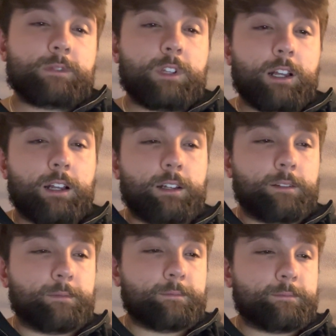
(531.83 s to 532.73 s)

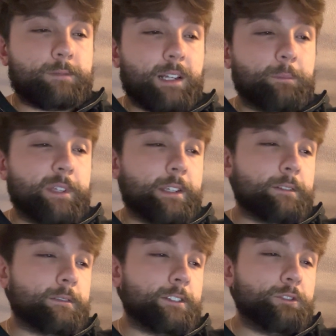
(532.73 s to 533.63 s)
I
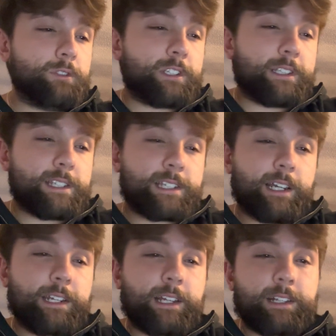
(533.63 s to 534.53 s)
mean, you look at the
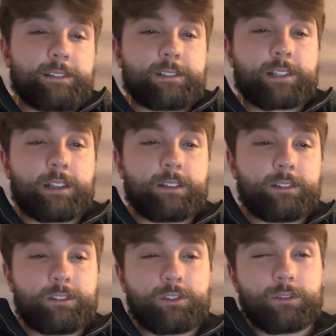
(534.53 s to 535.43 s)
tight ends.
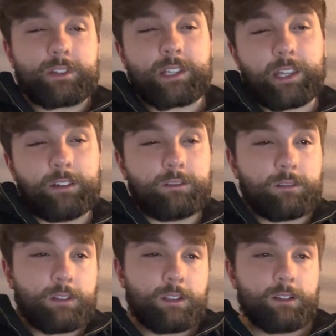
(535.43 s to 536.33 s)
George Kittle
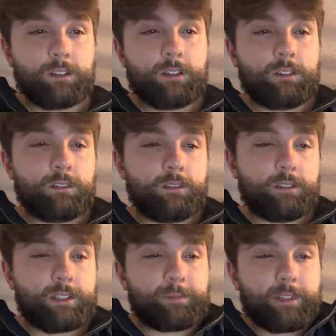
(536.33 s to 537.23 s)

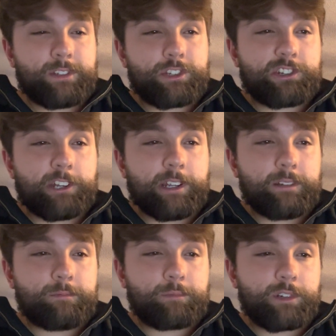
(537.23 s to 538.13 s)
has been shit
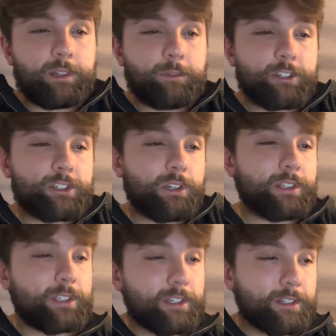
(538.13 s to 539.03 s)
pretty much all
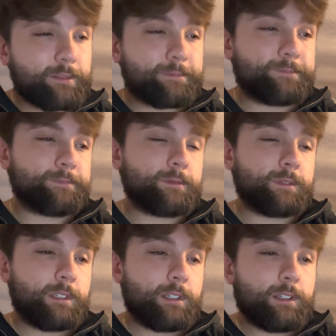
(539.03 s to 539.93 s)
year.
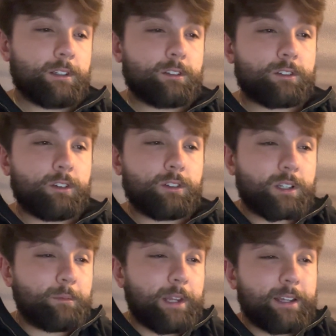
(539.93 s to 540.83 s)
Cole
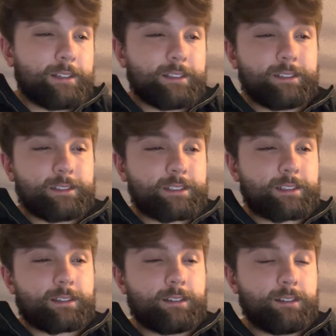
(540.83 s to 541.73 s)
Kmet
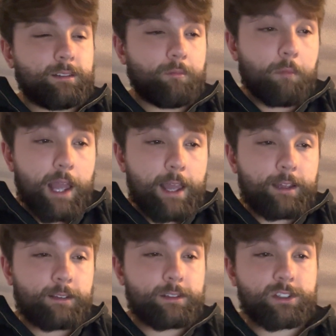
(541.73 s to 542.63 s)
is meh,
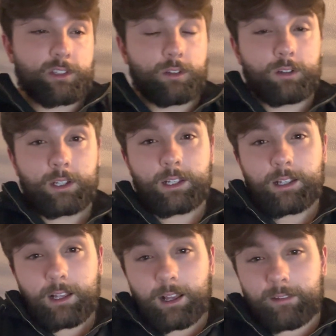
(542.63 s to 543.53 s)
so
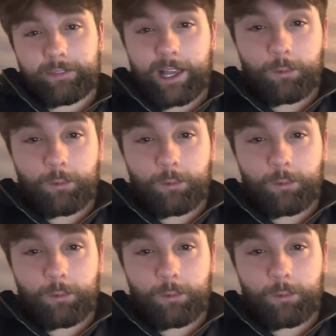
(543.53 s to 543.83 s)
that